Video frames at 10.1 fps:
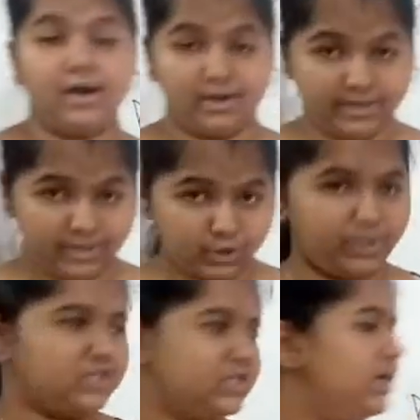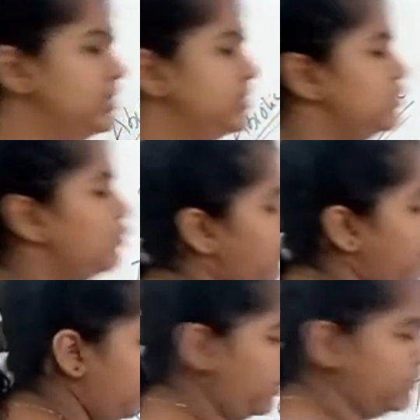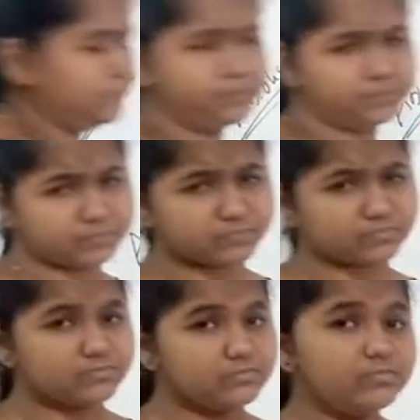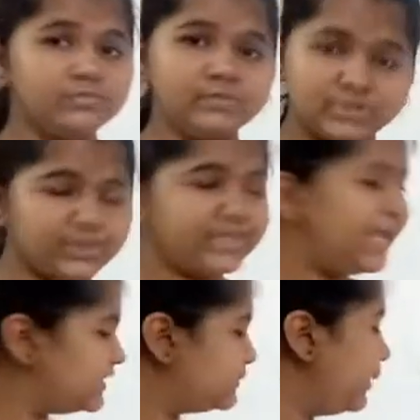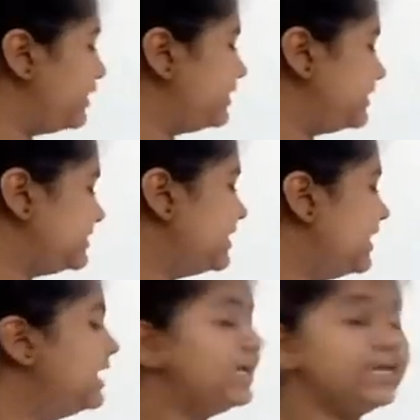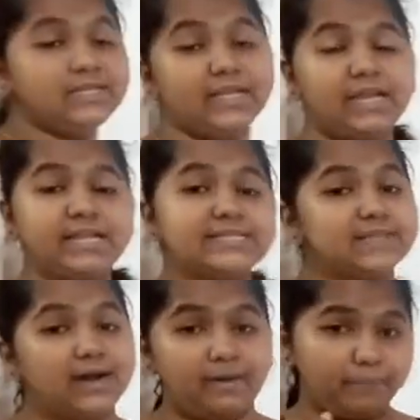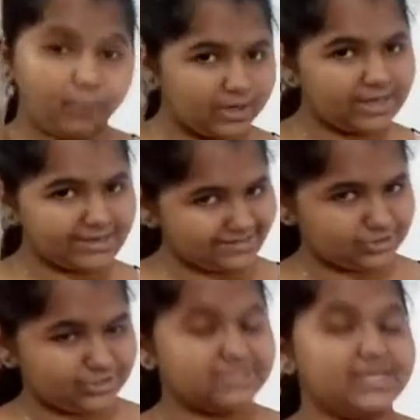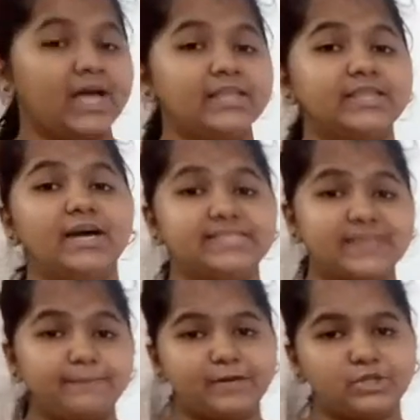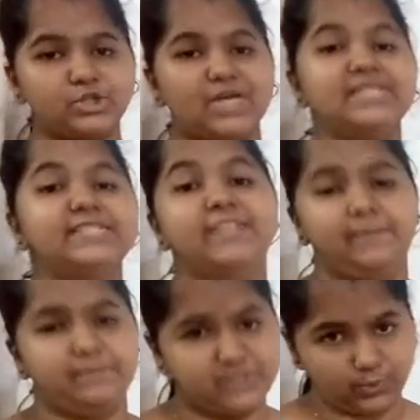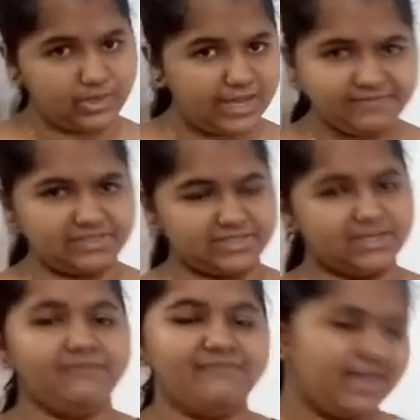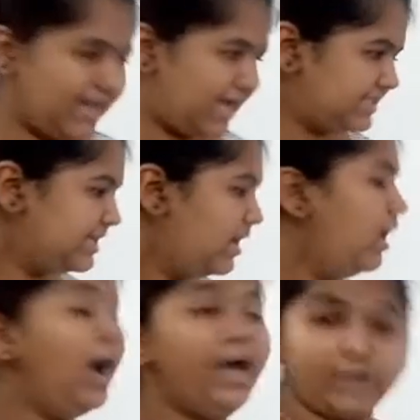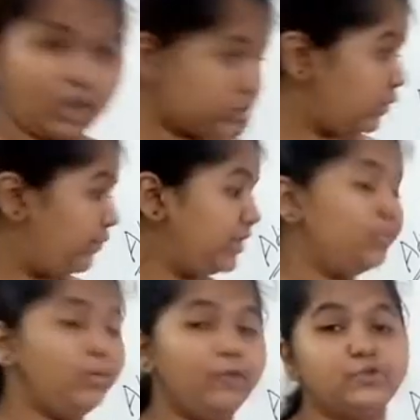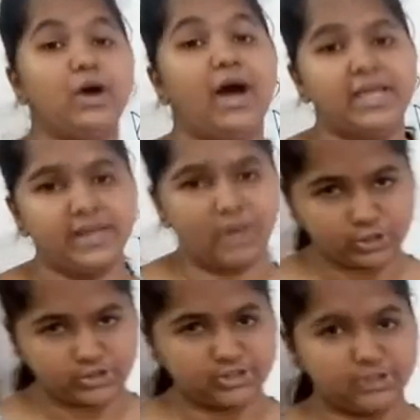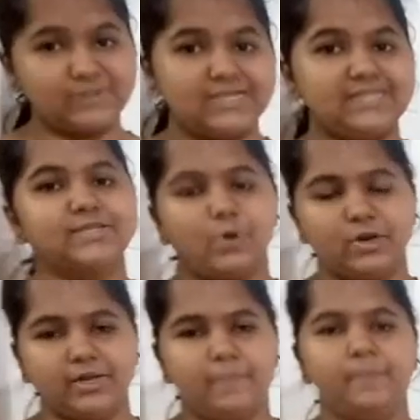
equator to pole. So the next point is, in polar regions, the temperature is sub-zero levels, whereas, and also when you move to higher altitude, it's colder.